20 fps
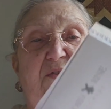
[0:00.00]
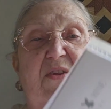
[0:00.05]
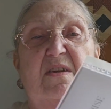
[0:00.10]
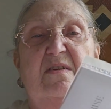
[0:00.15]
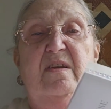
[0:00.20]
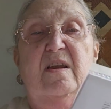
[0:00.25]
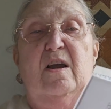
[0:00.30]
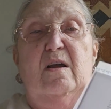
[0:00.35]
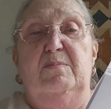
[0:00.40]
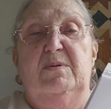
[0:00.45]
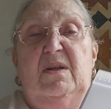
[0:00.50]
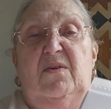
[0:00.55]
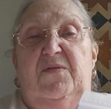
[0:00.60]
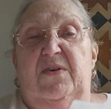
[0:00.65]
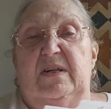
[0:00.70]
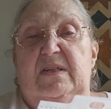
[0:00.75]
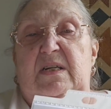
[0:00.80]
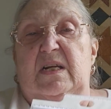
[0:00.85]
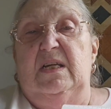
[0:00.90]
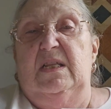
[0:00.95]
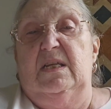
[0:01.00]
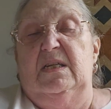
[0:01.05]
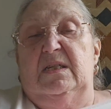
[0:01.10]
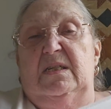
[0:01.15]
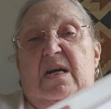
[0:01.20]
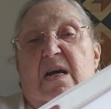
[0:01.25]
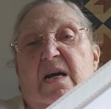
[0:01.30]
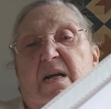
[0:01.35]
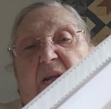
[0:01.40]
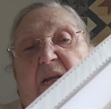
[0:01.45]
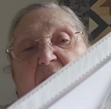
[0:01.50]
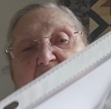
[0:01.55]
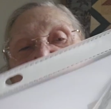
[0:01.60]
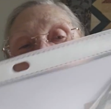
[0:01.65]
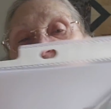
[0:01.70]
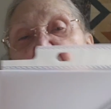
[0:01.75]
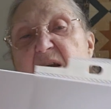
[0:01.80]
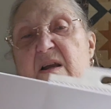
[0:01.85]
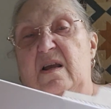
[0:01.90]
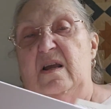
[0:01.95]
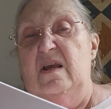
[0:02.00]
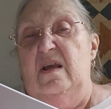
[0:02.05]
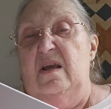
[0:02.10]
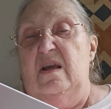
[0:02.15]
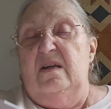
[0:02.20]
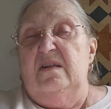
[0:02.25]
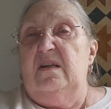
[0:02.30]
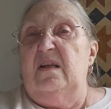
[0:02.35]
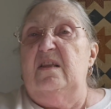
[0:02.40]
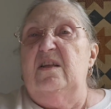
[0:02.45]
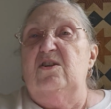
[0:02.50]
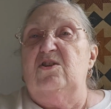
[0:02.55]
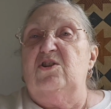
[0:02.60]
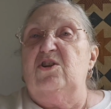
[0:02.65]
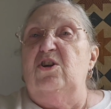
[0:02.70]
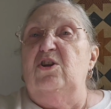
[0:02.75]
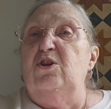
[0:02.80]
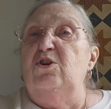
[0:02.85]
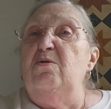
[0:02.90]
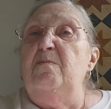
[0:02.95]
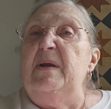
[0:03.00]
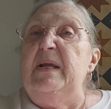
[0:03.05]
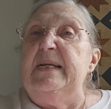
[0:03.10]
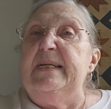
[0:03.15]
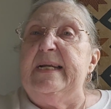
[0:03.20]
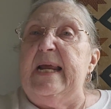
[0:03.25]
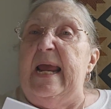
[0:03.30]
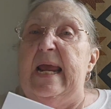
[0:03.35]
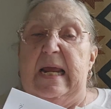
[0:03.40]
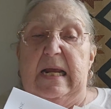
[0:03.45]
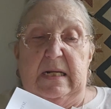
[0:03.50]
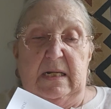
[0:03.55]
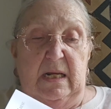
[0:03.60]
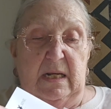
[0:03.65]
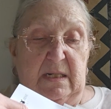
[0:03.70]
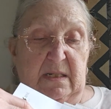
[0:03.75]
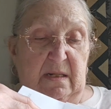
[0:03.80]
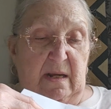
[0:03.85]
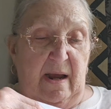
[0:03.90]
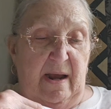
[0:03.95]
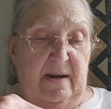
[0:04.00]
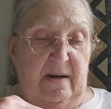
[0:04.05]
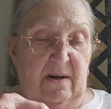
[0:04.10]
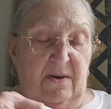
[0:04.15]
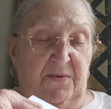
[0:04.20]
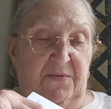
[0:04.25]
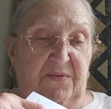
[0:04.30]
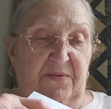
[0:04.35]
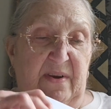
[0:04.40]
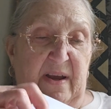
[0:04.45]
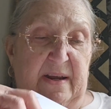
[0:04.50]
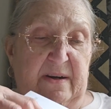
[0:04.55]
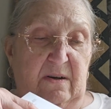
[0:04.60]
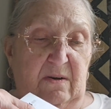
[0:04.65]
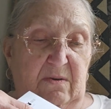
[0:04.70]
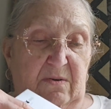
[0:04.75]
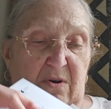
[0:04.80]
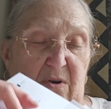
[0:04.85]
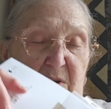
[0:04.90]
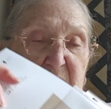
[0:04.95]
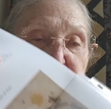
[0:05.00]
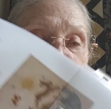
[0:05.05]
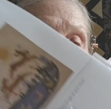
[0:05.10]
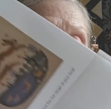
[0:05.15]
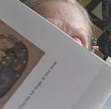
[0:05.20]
this helps if I take this out of here. So this gloomy day, it's kind of, I don't know if the